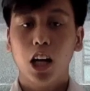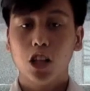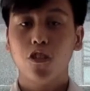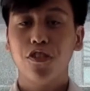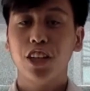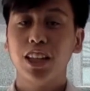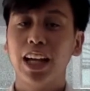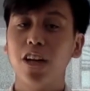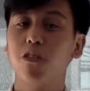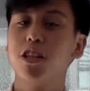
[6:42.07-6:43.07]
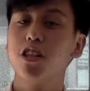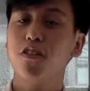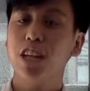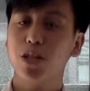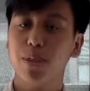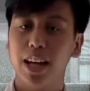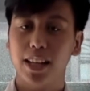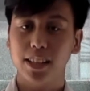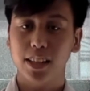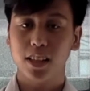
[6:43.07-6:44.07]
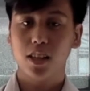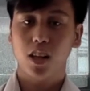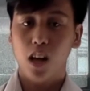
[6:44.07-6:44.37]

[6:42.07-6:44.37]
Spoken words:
So for the diagnosis of leishmaniasis,